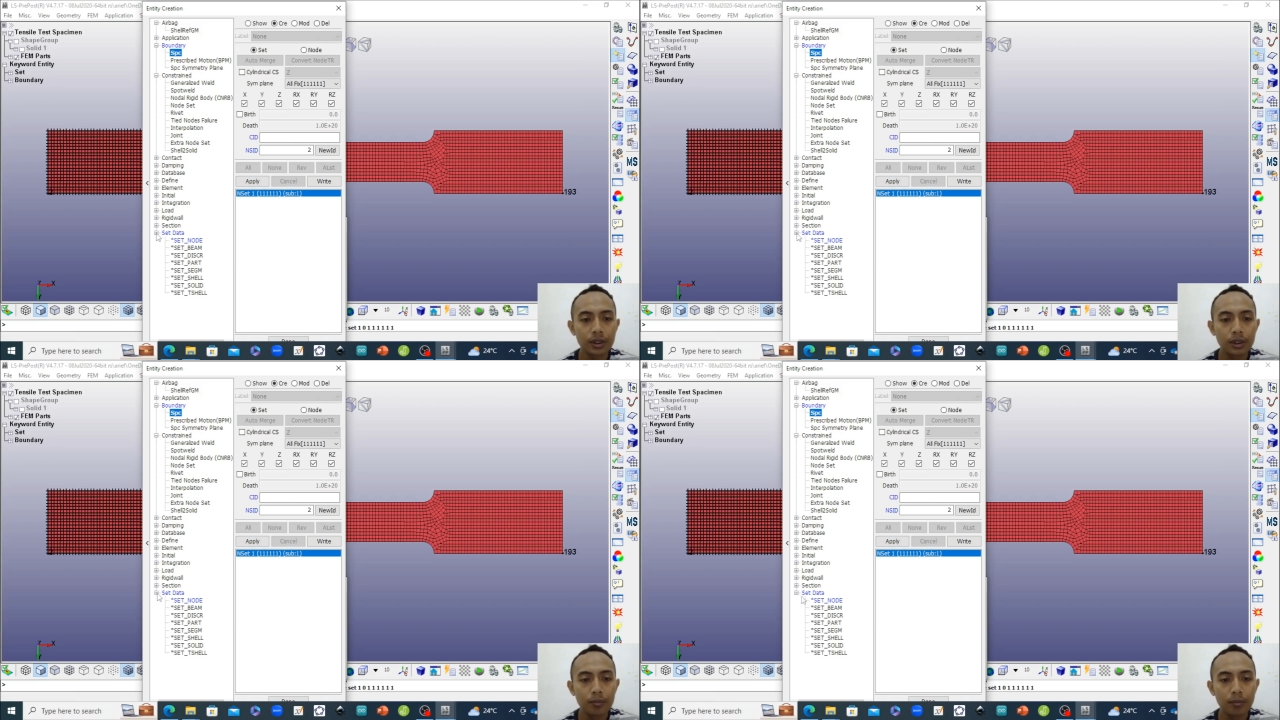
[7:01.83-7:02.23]

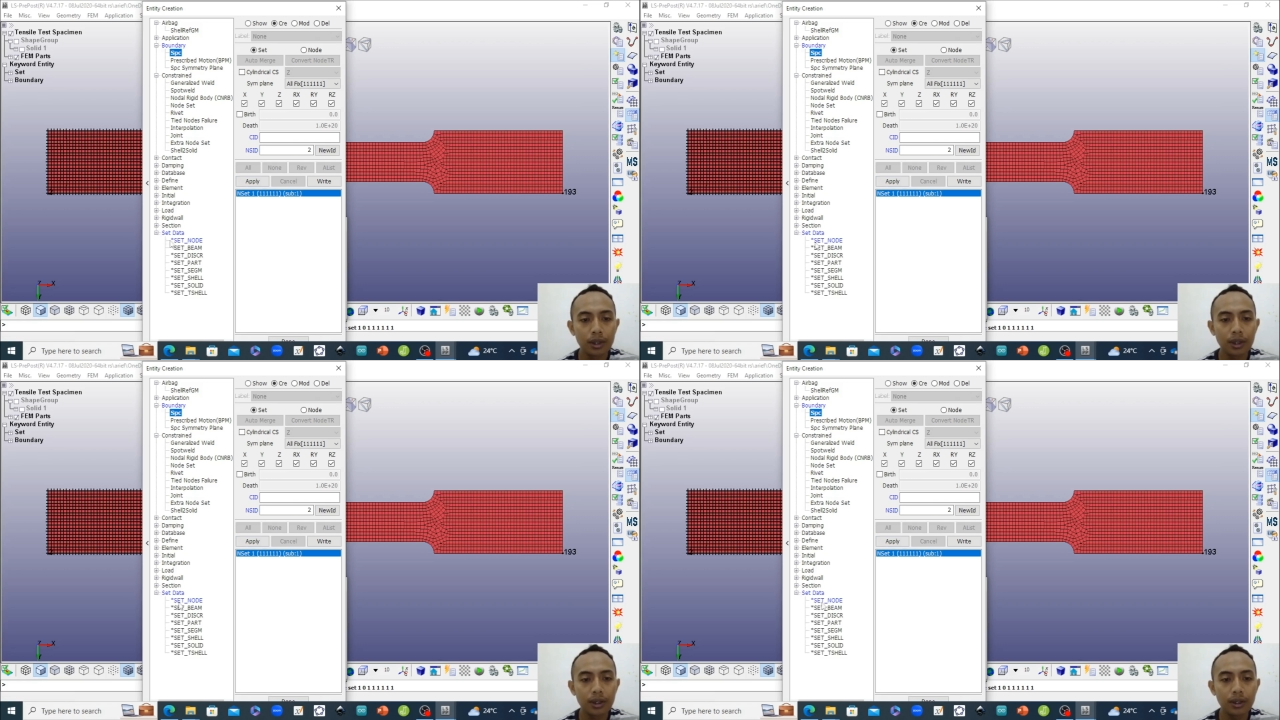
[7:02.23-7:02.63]

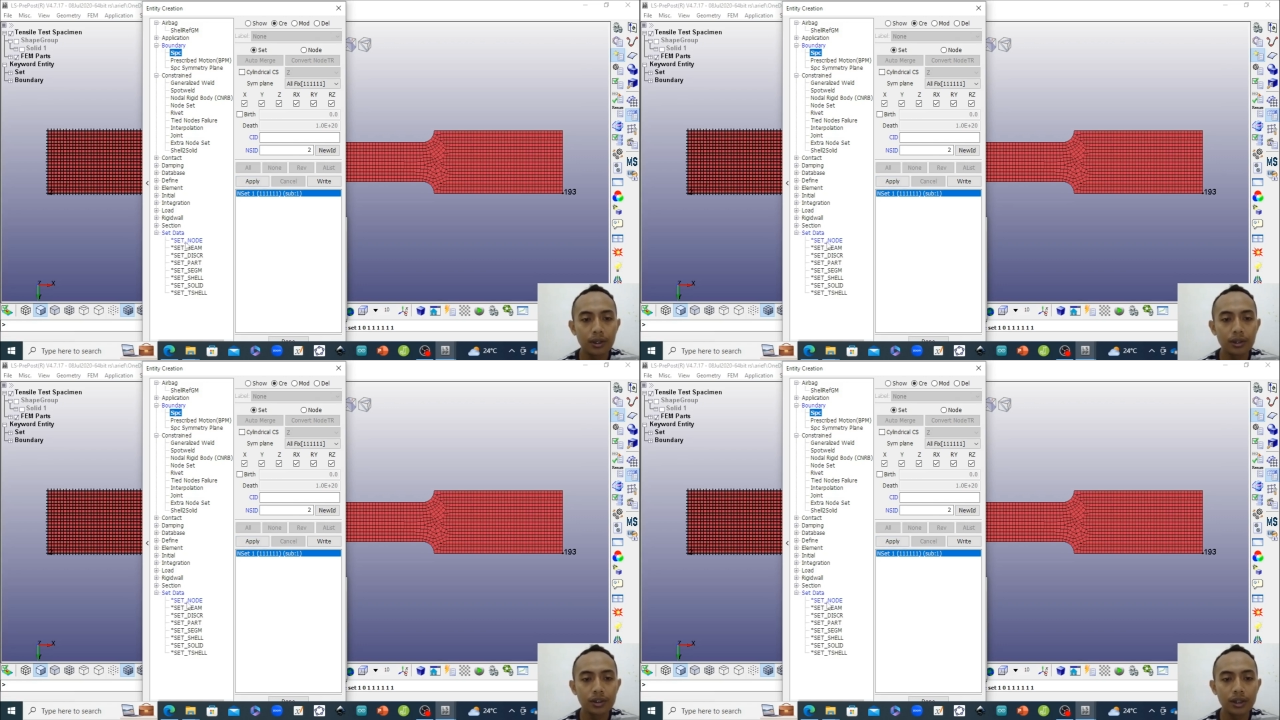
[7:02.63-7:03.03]
make
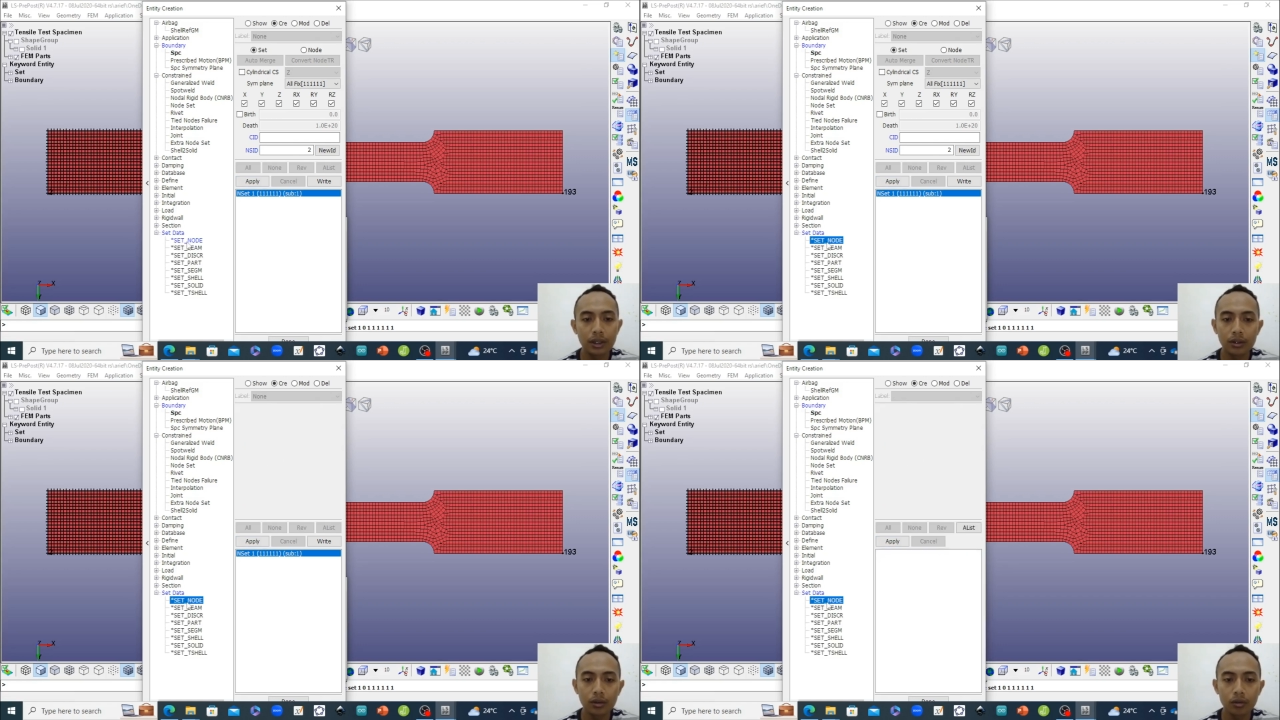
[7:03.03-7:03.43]

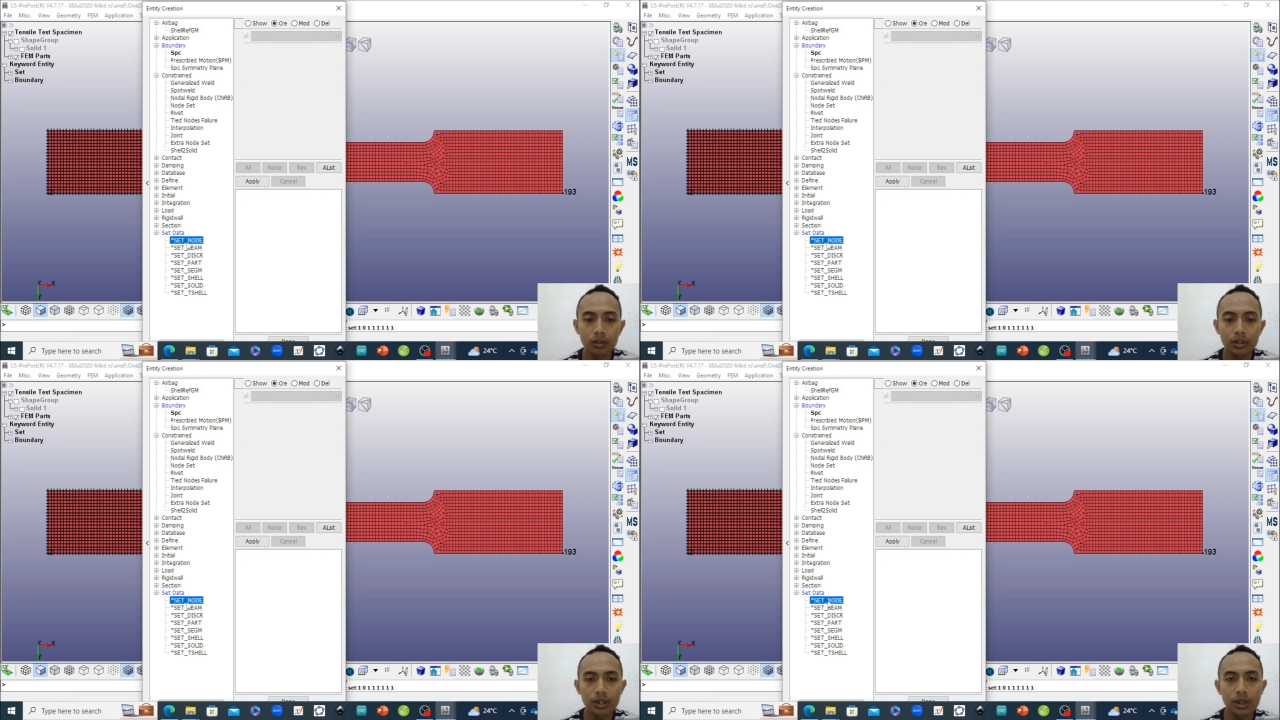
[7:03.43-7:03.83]
set
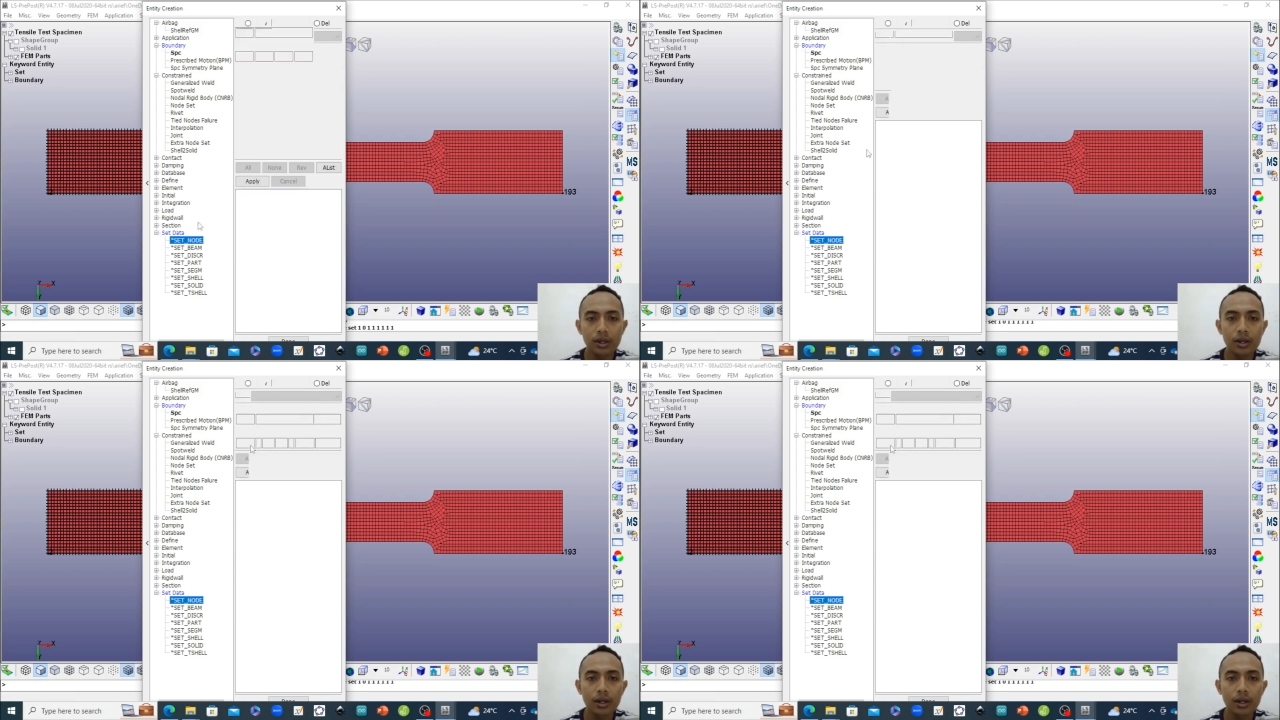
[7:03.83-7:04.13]
nodes here.